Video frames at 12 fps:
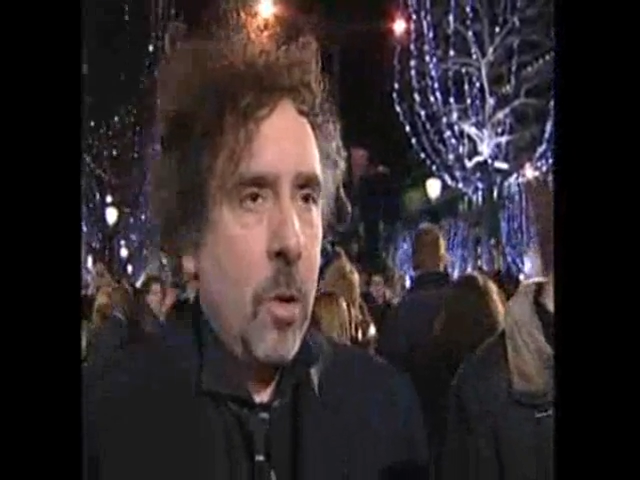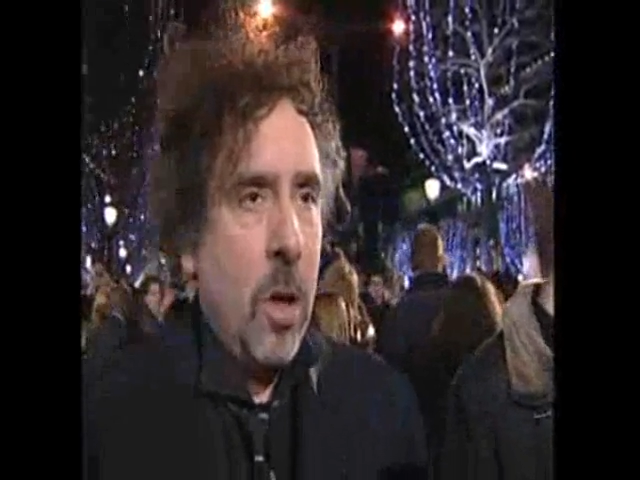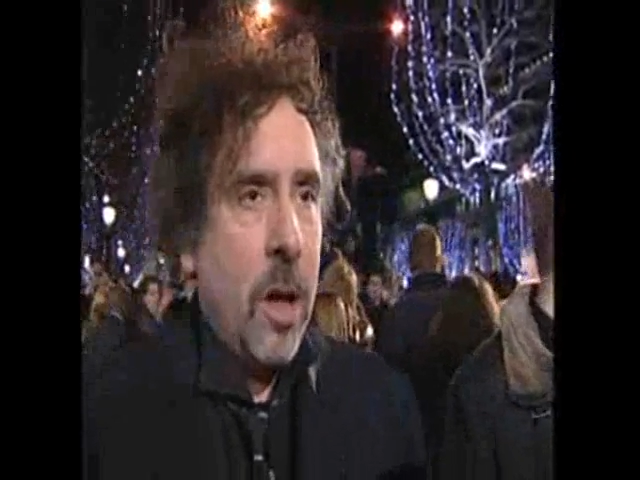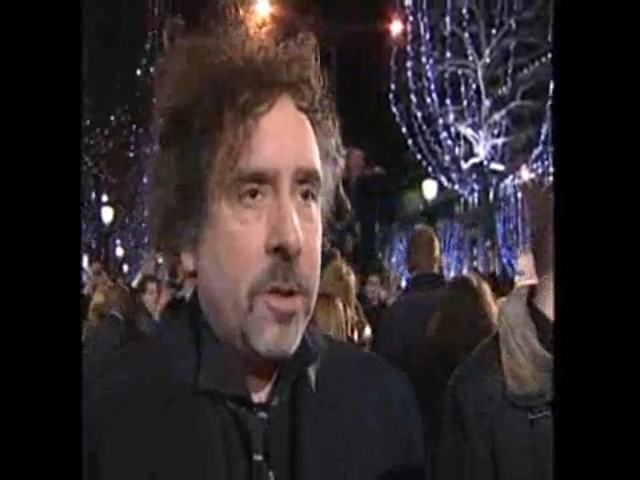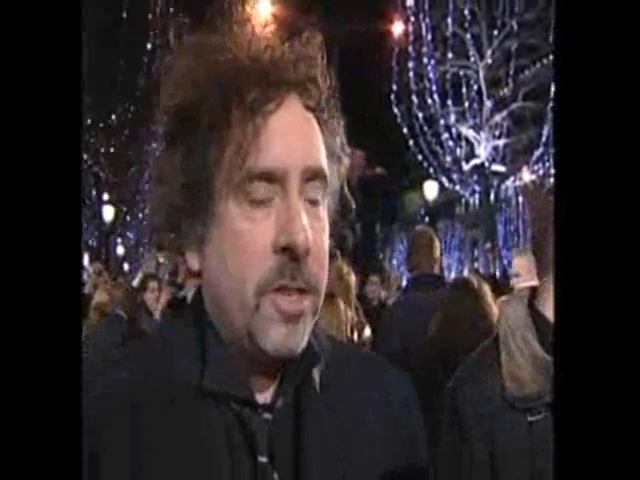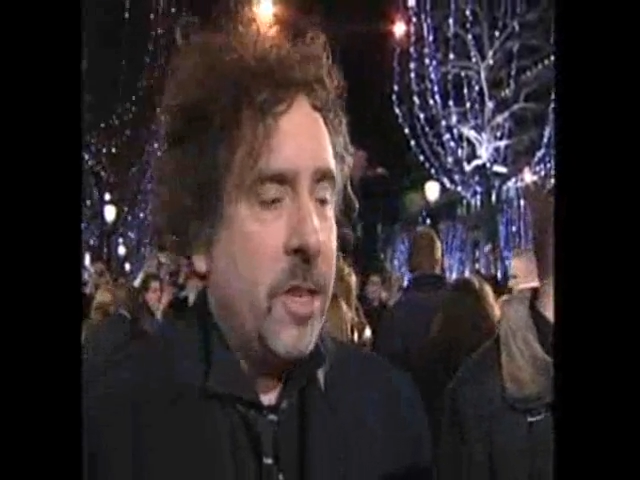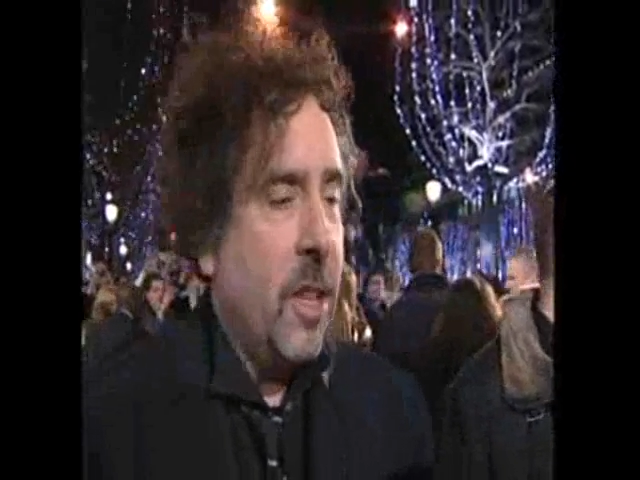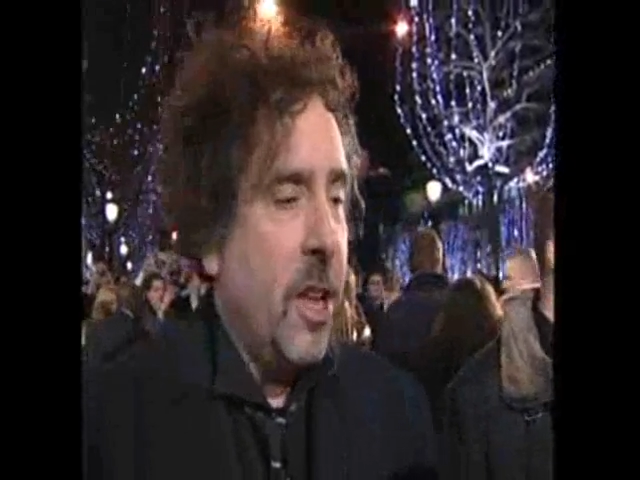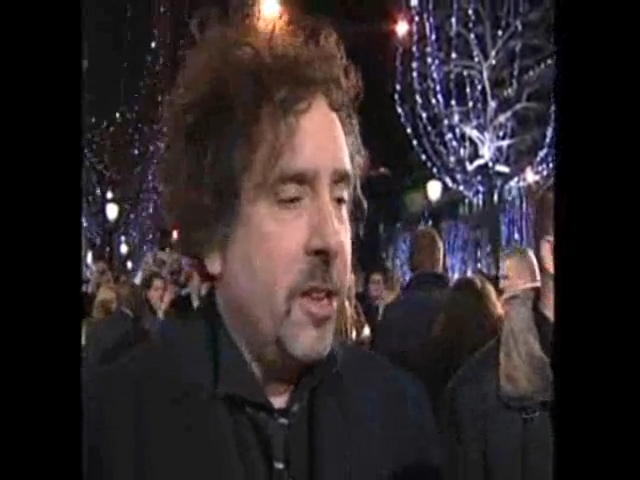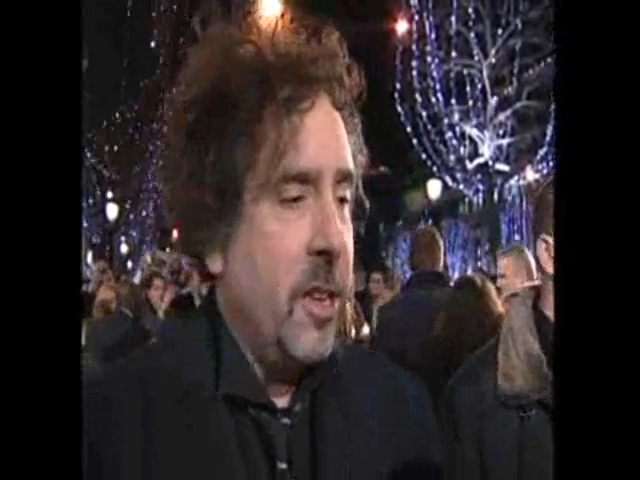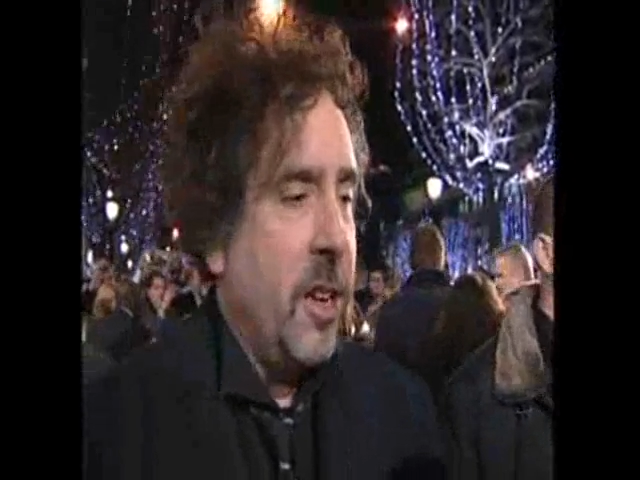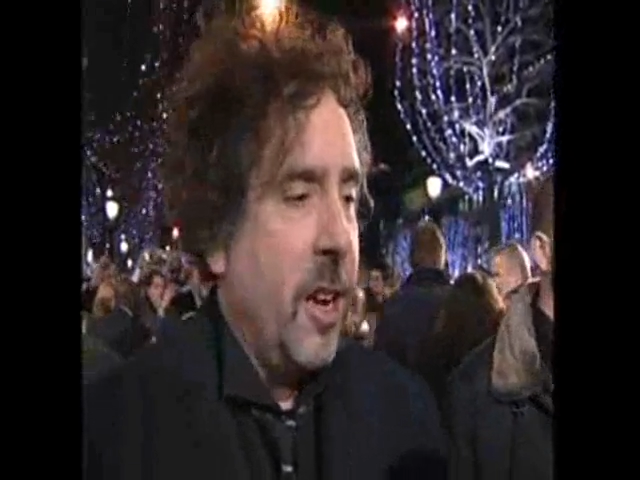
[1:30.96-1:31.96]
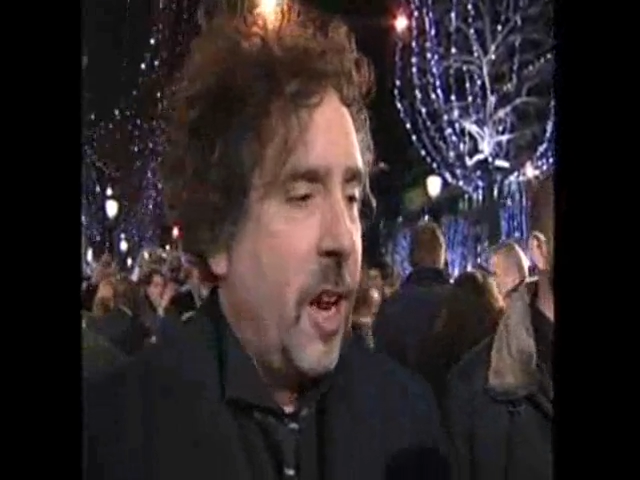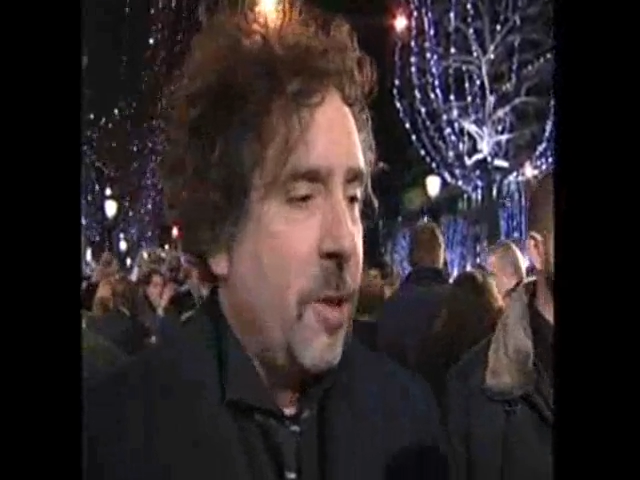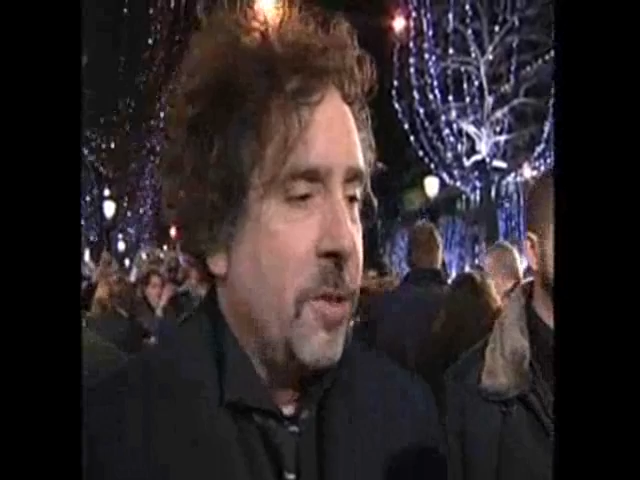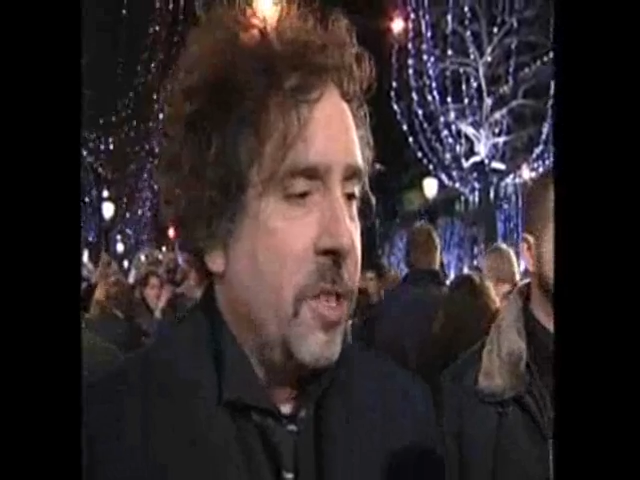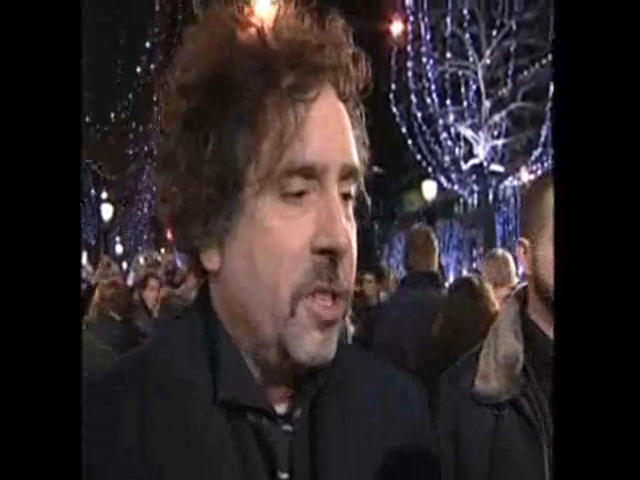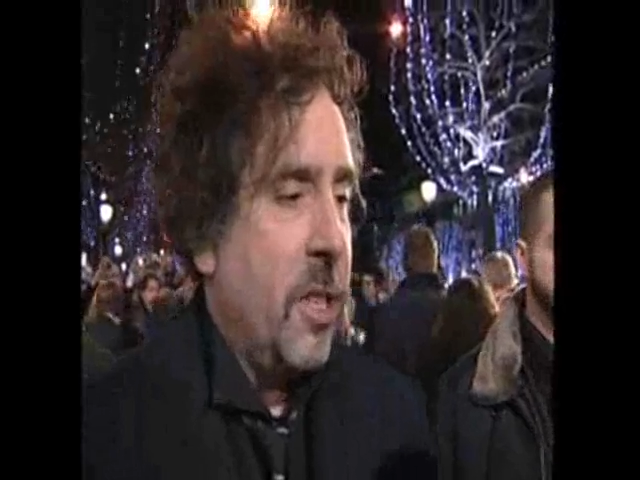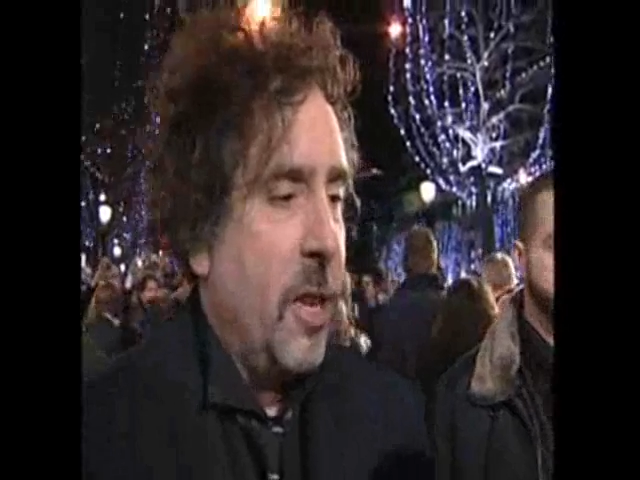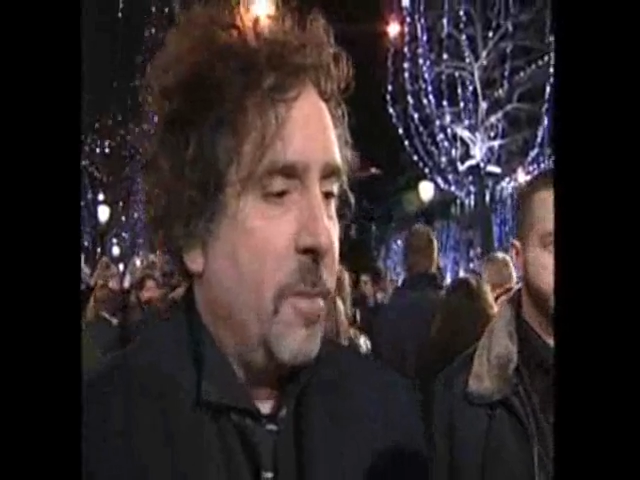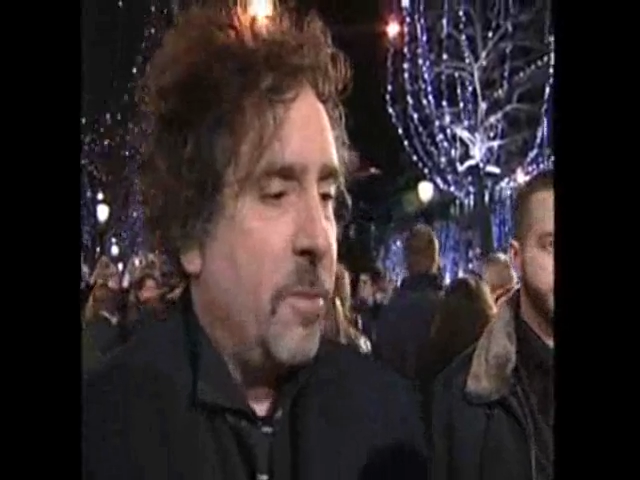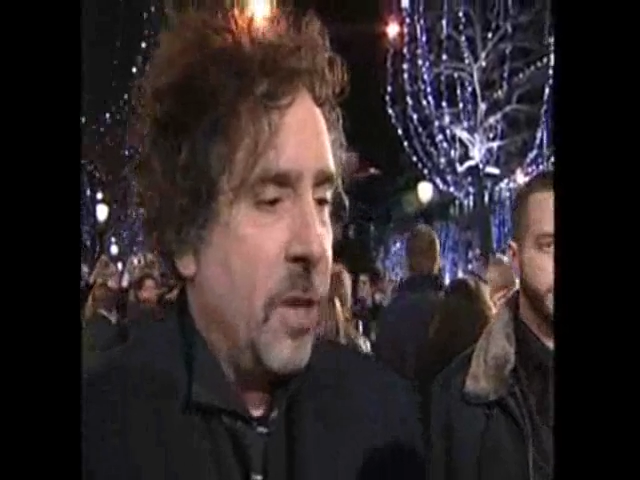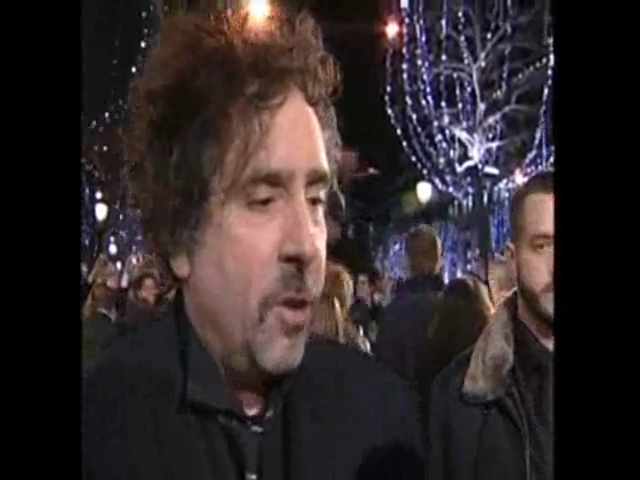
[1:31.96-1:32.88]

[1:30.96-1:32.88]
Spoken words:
Well, I was in London and I was asleep,